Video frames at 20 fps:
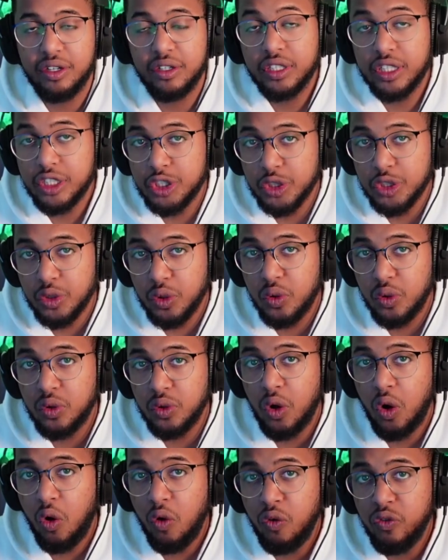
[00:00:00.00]
or
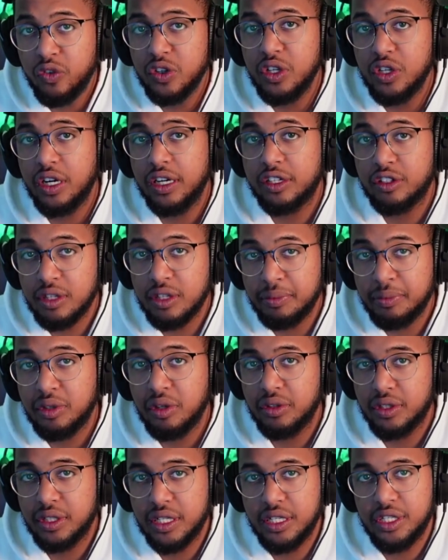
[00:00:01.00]
control over a
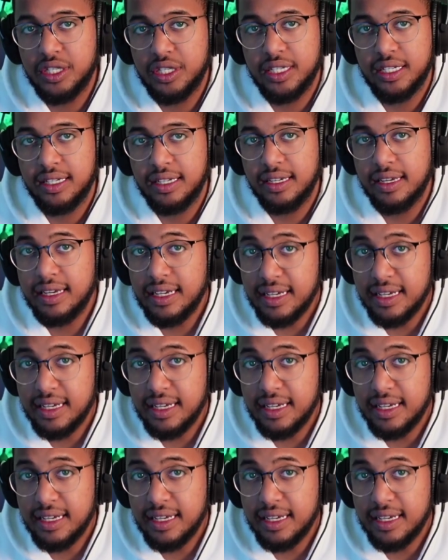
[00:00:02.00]
cryptocurrency